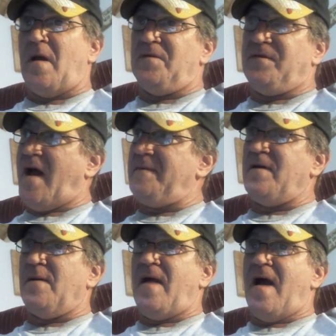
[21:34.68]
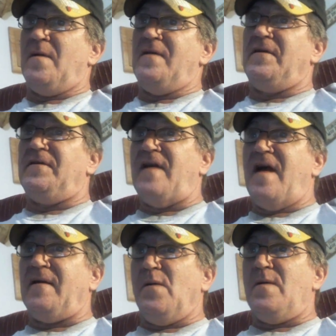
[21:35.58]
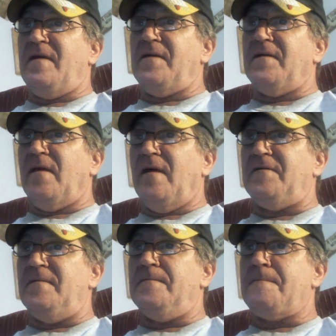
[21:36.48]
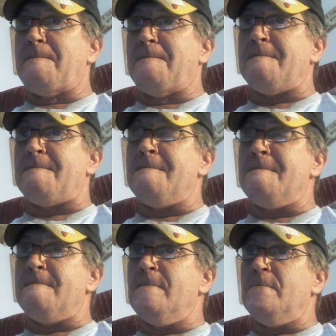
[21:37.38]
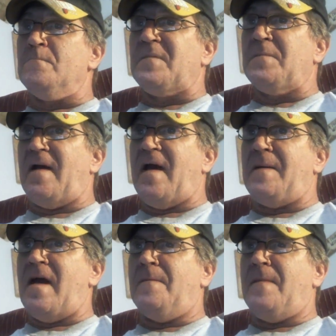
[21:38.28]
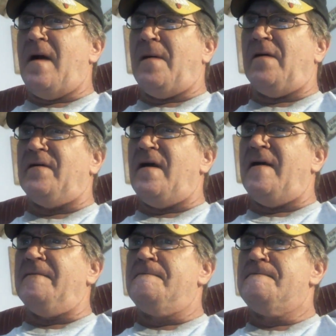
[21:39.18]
I was driving on Highway 69 going down to Lufkin. About a 9-mile drive.